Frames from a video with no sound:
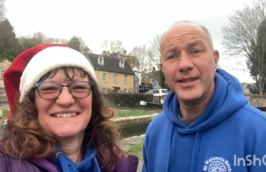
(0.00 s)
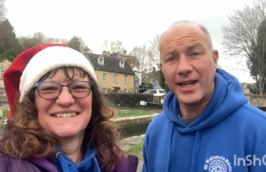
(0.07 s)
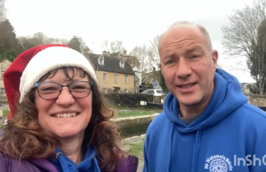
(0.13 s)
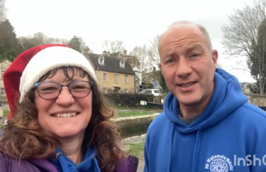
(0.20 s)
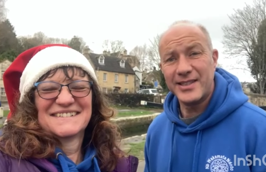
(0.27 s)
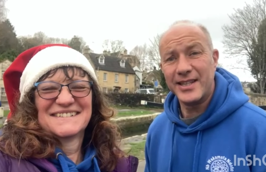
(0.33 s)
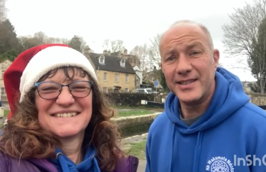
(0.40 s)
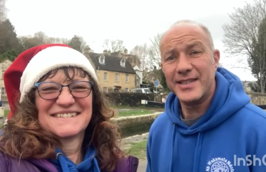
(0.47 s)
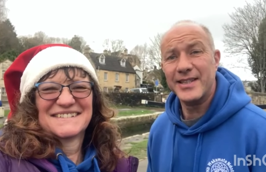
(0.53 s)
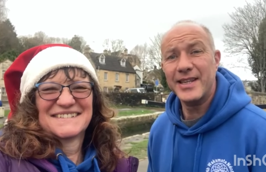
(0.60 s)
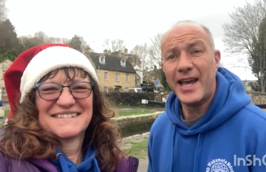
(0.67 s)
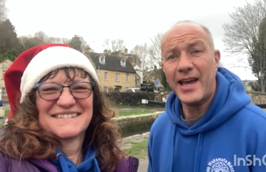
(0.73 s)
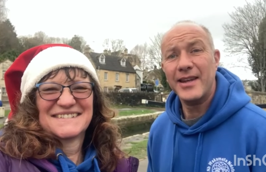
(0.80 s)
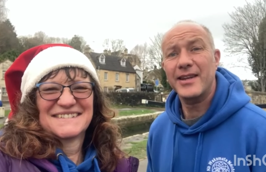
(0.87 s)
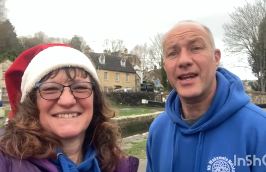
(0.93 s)
Speaker 1: Nice to see
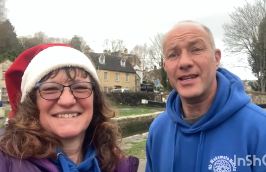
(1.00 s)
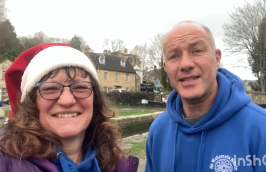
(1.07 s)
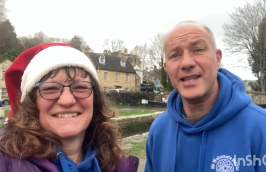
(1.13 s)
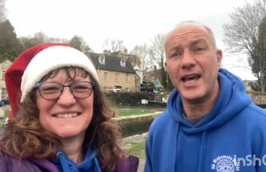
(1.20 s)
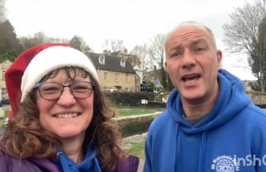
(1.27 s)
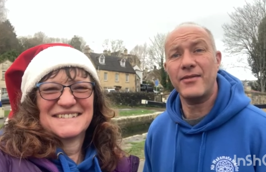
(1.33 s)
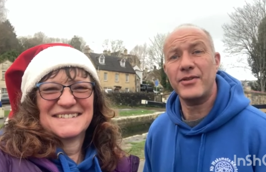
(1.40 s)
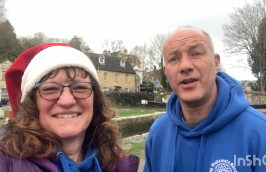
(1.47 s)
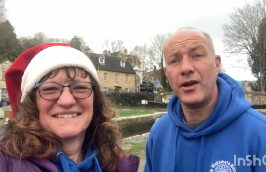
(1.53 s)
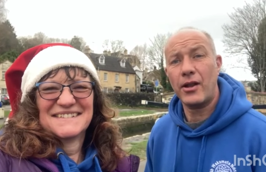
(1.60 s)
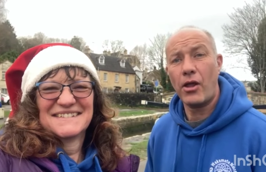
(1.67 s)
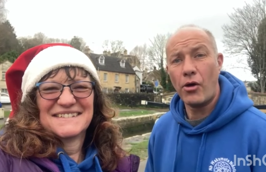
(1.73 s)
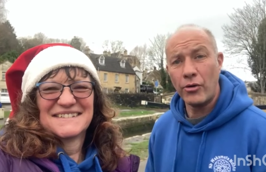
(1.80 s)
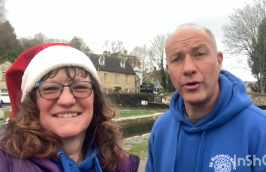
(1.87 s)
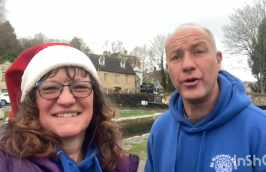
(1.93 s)
you. Nice to have you
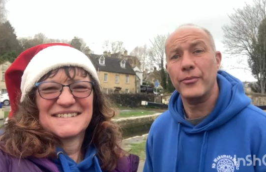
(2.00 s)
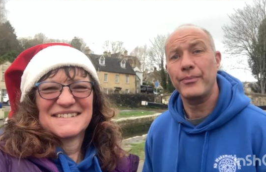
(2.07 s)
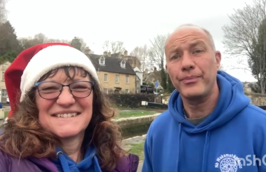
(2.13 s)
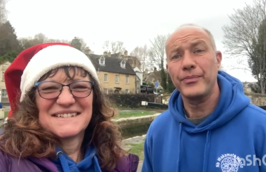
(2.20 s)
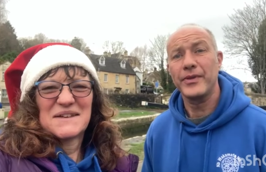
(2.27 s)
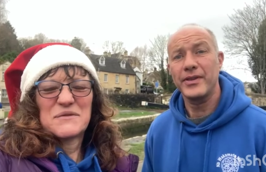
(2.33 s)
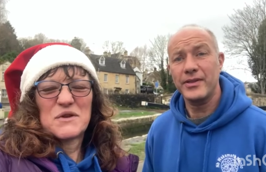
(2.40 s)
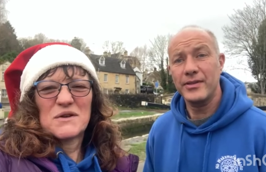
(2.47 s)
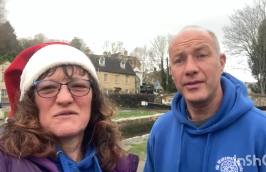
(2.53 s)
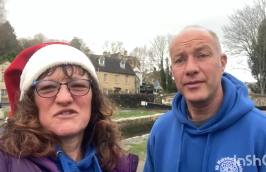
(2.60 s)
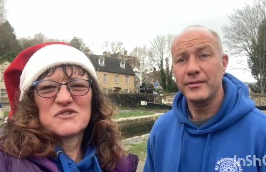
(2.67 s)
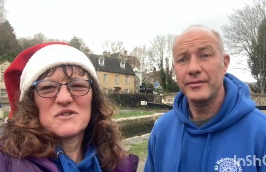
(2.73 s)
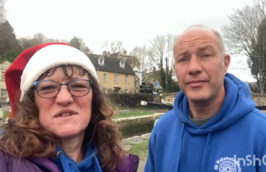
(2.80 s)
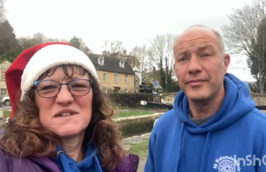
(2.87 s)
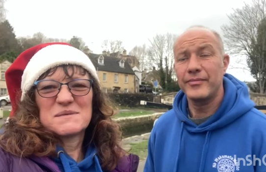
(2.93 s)
along.
Speaker 2: If you haven't
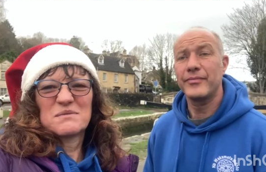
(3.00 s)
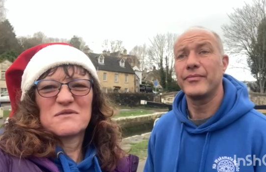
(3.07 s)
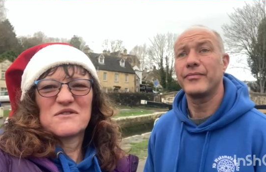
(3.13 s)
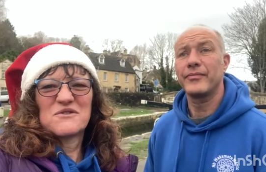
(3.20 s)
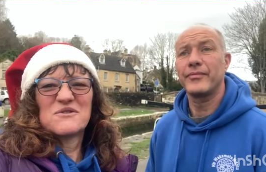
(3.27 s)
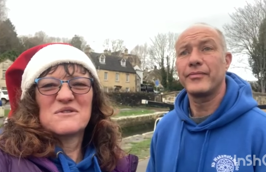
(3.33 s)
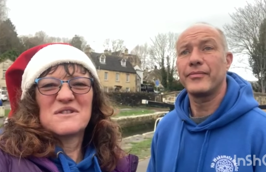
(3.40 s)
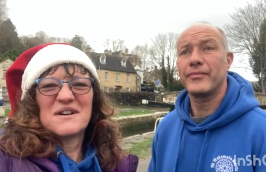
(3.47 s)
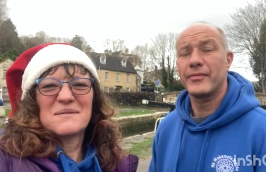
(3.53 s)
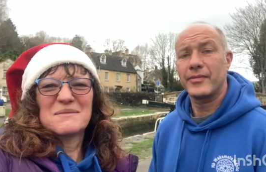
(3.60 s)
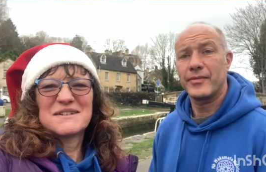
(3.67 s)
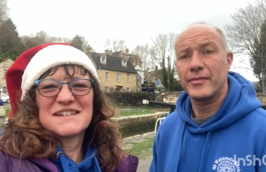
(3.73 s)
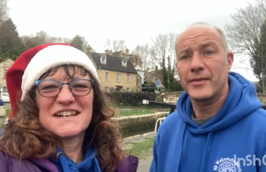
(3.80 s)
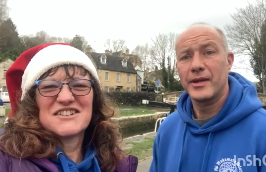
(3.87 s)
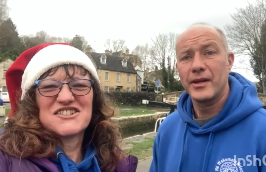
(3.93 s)
joined us before, I'm
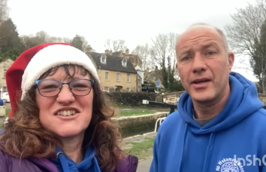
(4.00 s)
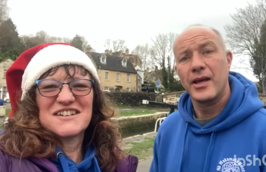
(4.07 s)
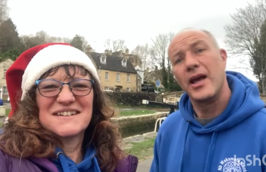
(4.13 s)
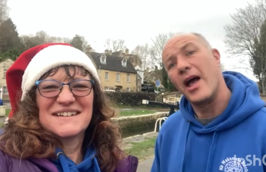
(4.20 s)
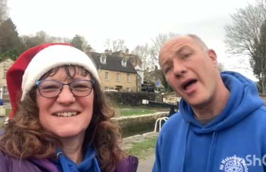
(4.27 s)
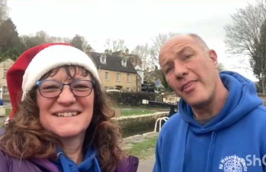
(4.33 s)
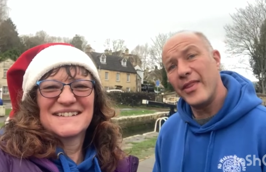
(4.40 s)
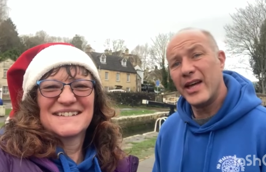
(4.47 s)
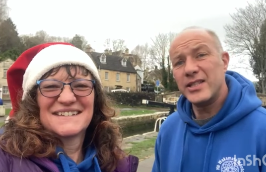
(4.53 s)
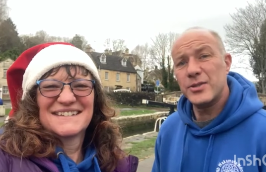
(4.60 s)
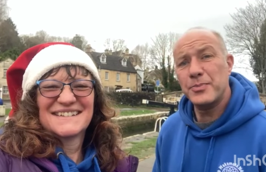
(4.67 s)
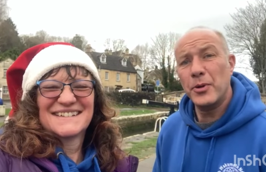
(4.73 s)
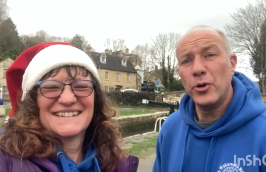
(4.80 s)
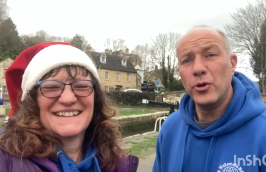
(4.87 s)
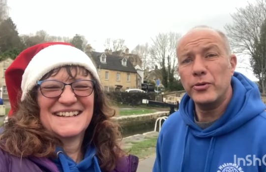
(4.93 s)
Natasha.
Speaker 1: And that's
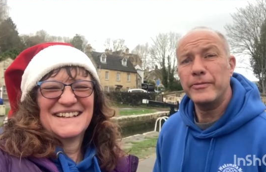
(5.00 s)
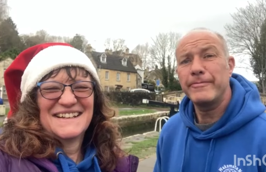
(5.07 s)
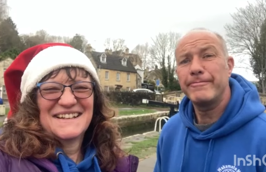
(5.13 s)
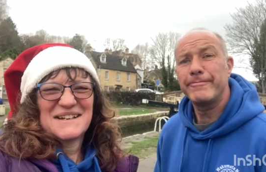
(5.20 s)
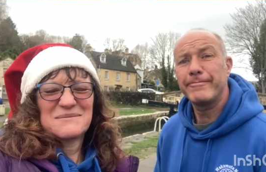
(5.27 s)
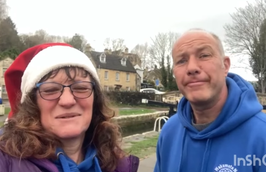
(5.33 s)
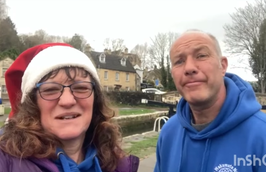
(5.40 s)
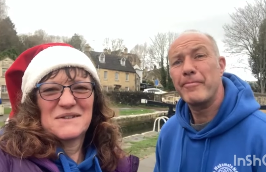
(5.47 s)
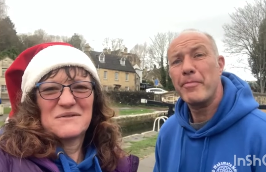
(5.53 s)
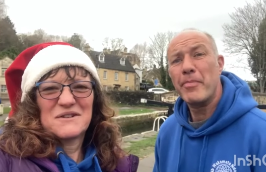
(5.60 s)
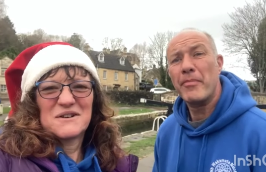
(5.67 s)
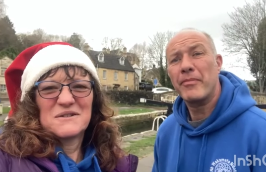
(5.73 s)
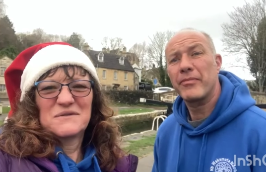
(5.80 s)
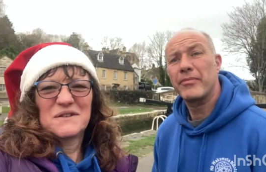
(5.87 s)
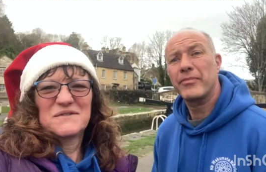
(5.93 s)
Paul.
Speaker 2: And we live in
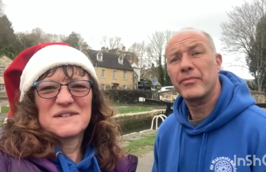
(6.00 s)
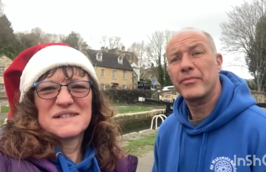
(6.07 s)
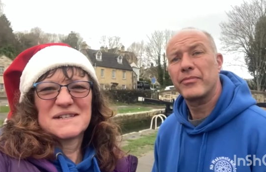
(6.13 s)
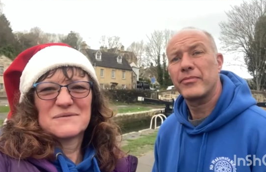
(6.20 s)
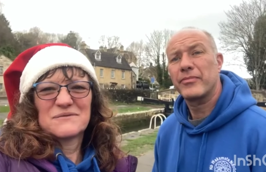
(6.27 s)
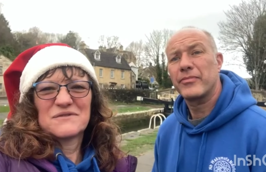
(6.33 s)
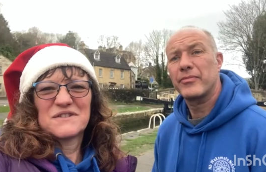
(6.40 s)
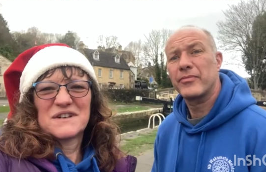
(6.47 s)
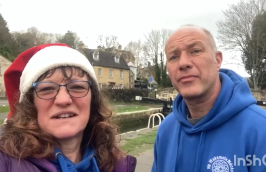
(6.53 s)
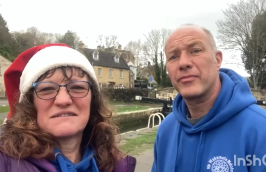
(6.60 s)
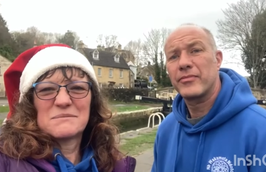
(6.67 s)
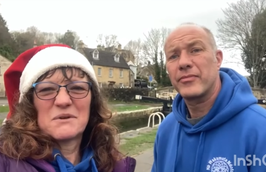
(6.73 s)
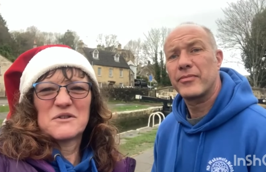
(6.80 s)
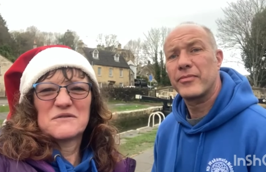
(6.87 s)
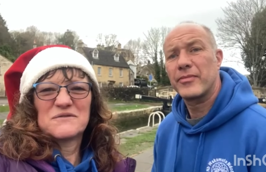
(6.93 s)
our fifty-seven foot
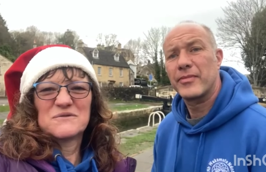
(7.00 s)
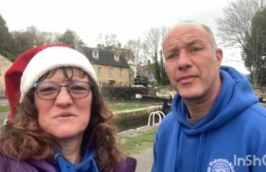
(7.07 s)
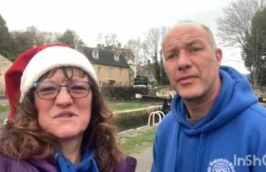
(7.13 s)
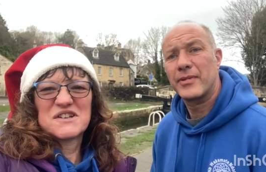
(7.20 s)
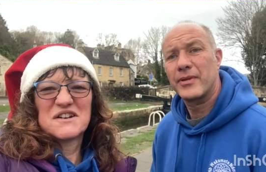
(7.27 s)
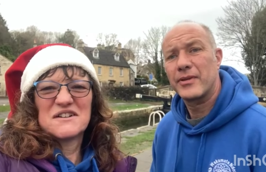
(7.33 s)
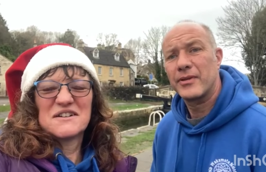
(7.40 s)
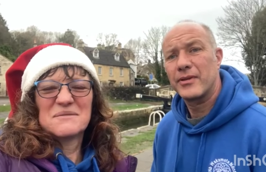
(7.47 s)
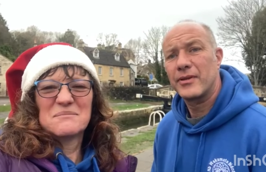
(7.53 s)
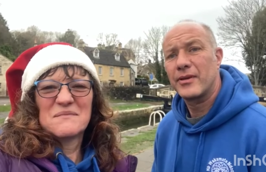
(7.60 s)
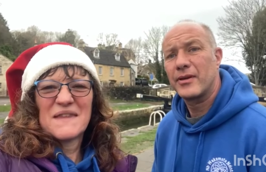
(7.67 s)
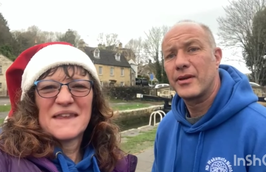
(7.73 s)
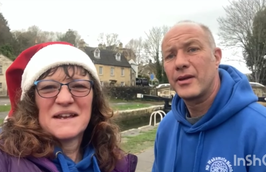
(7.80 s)
narrowboat full time.